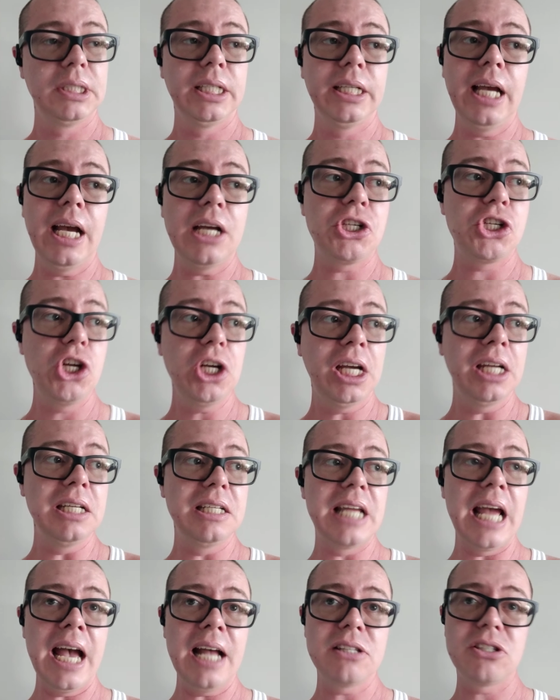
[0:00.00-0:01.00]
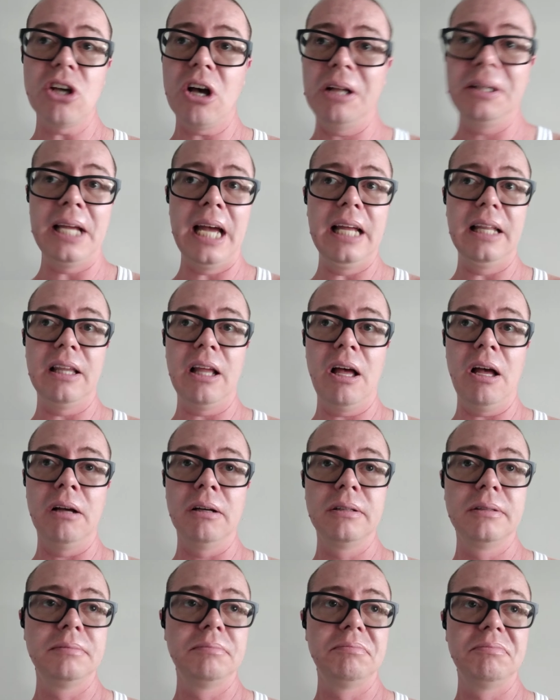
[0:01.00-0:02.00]
Yeah, she can dance all night
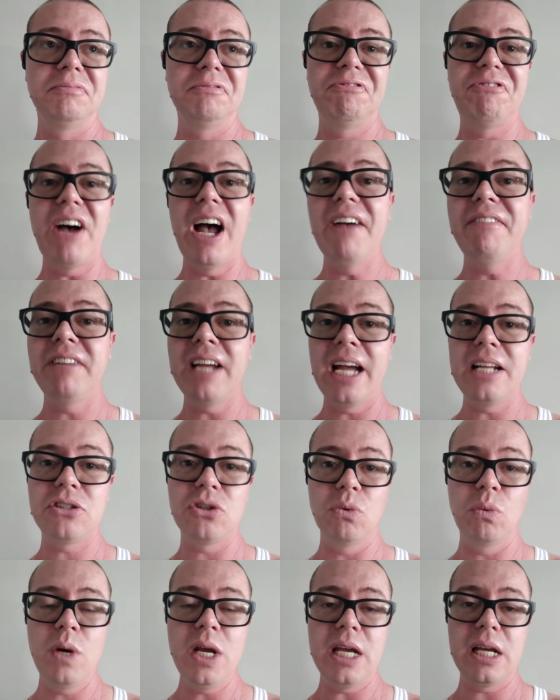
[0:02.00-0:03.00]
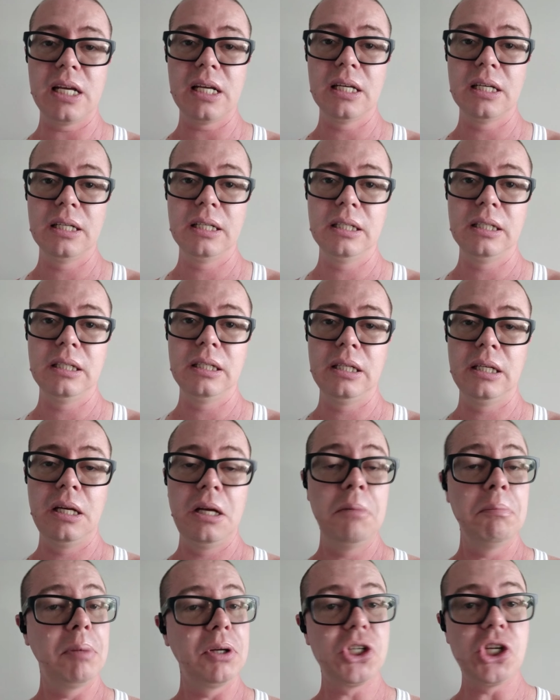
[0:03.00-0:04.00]
long, 5 nights a week.
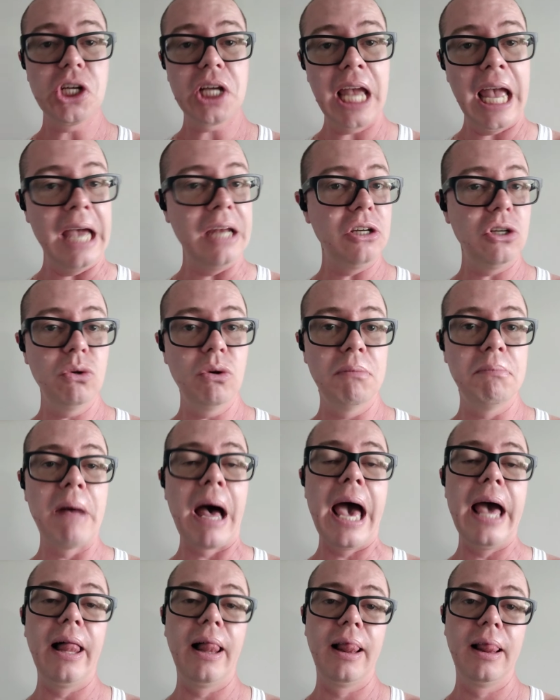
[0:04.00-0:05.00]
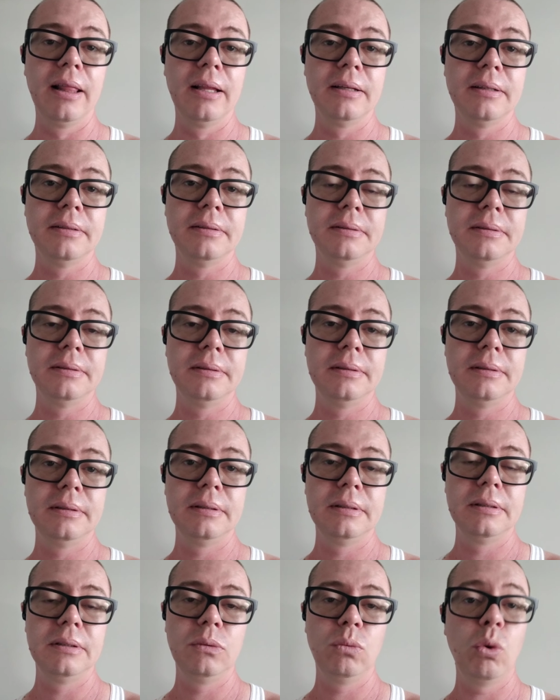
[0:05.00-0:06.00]
But she can't do a mile.
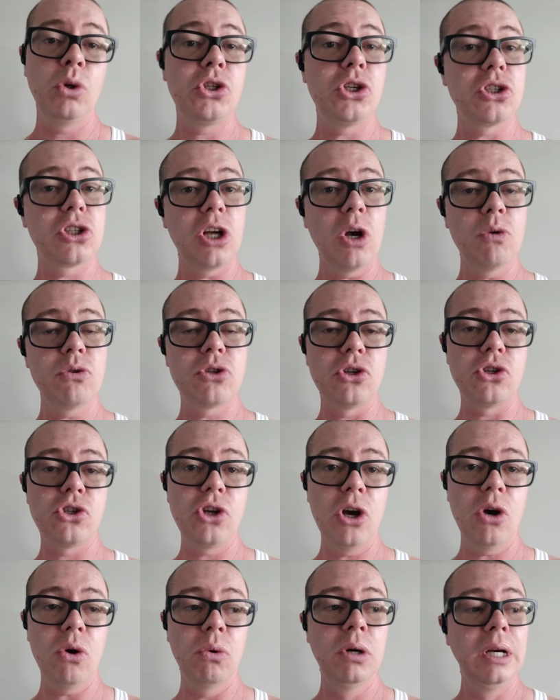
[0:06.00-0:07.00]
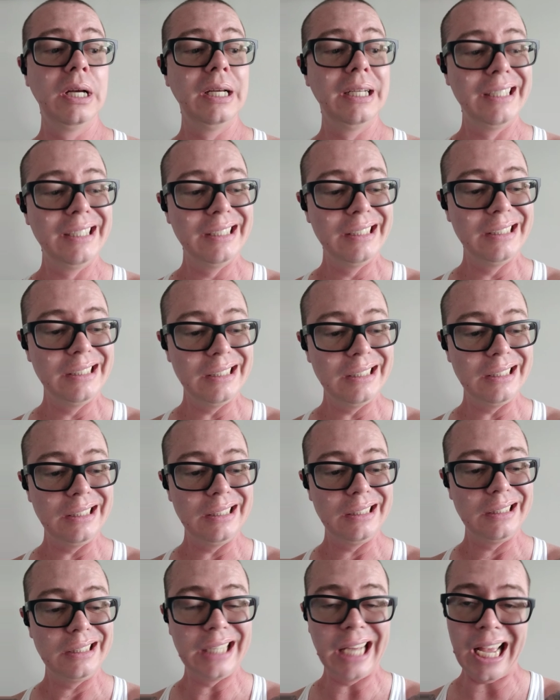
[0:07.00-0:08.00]
Which just goes to show,
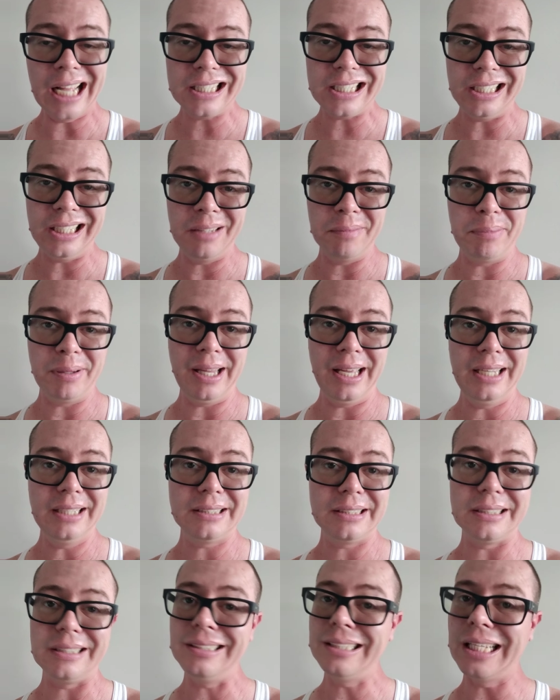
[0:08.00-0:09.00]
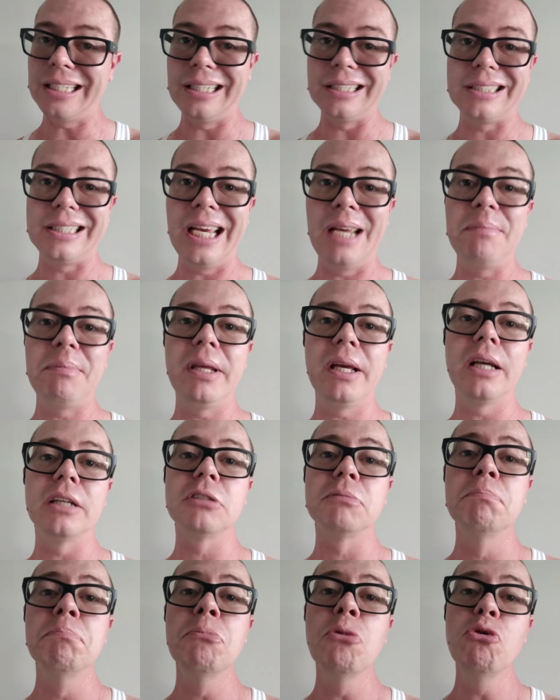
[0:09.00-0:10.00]
dancing in place is not the same thing as
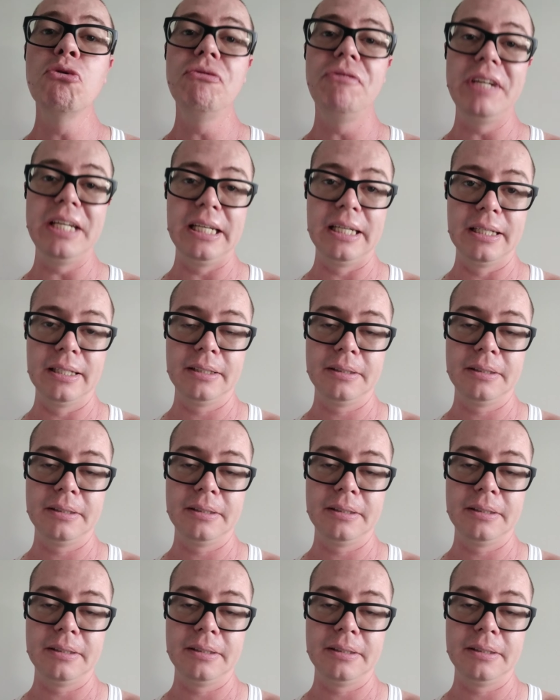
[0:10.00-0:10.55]
moving.